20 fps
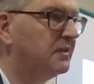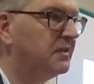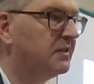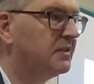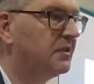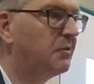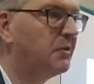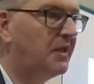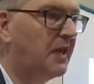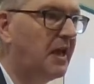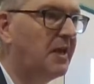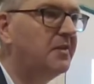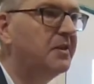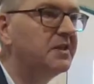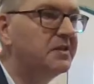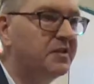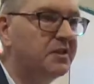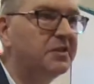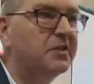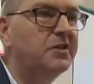So again,
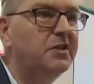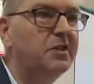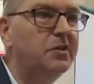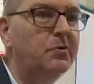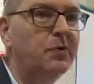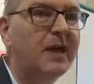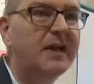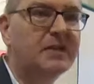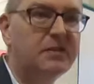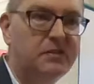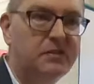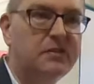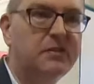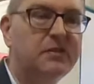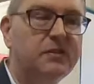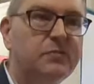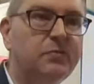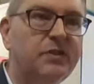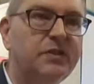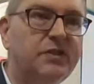this is a new
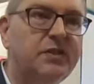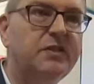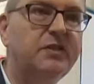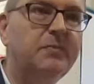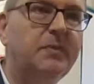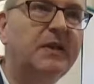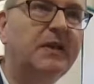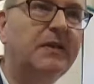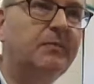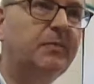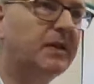Exodus which is being